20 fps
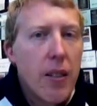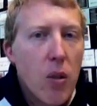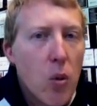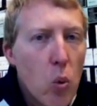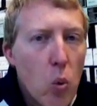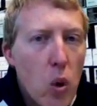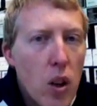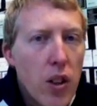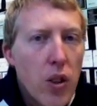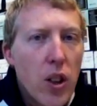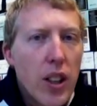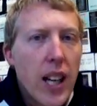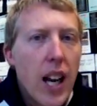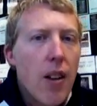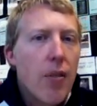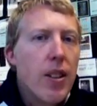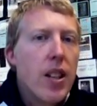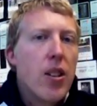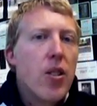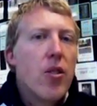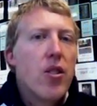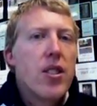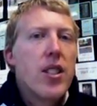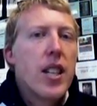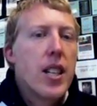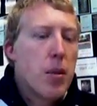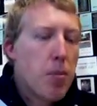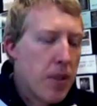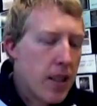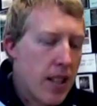what you covered in your
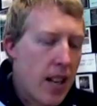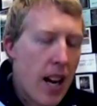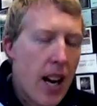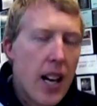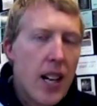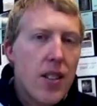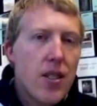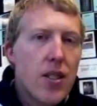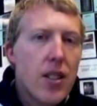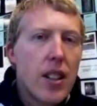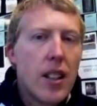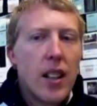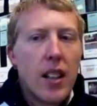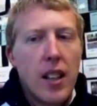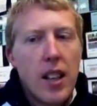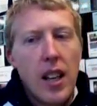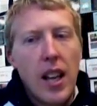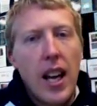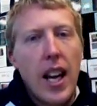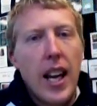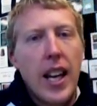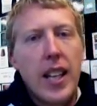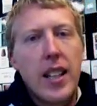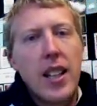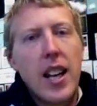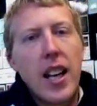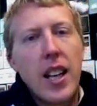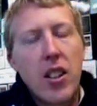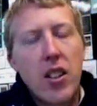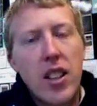assessment task,
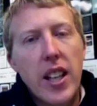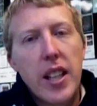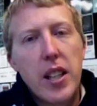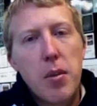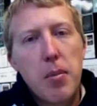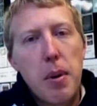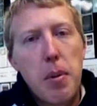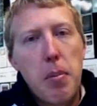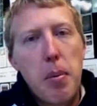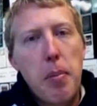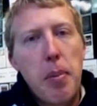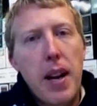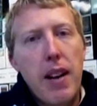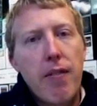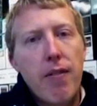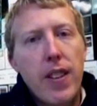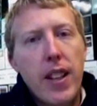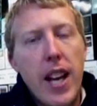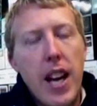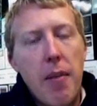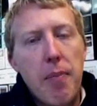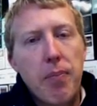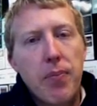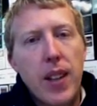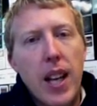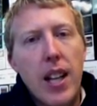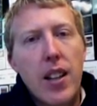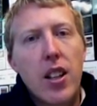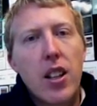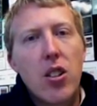and you need to be prepared for that.
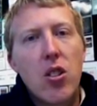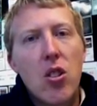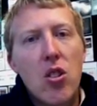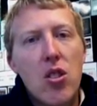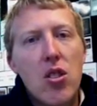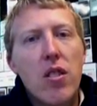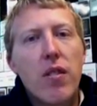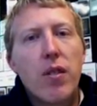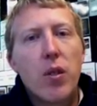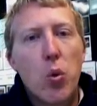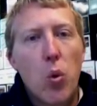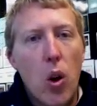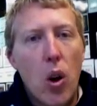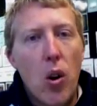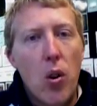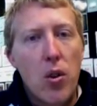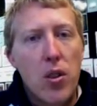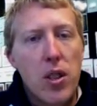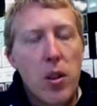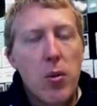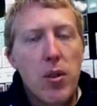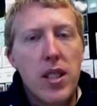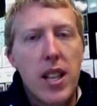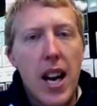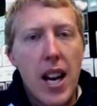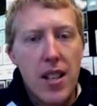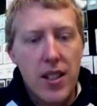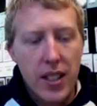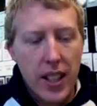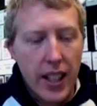And the use of quotes, it was
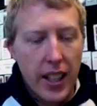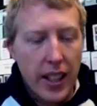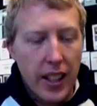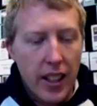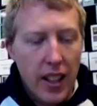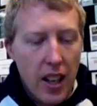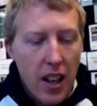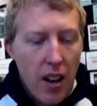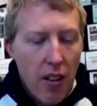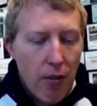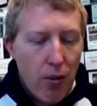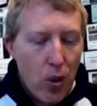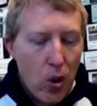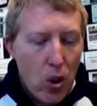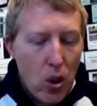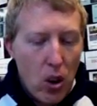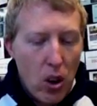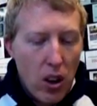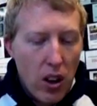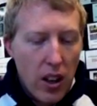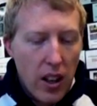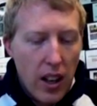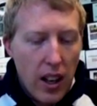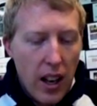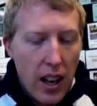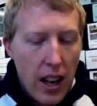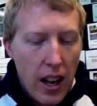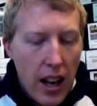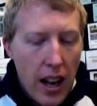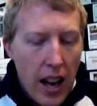asking for
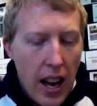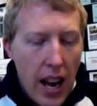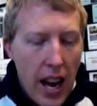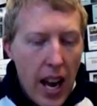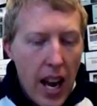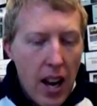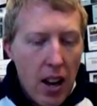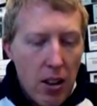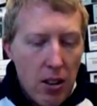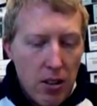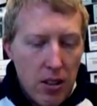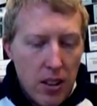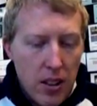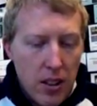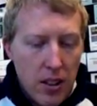how,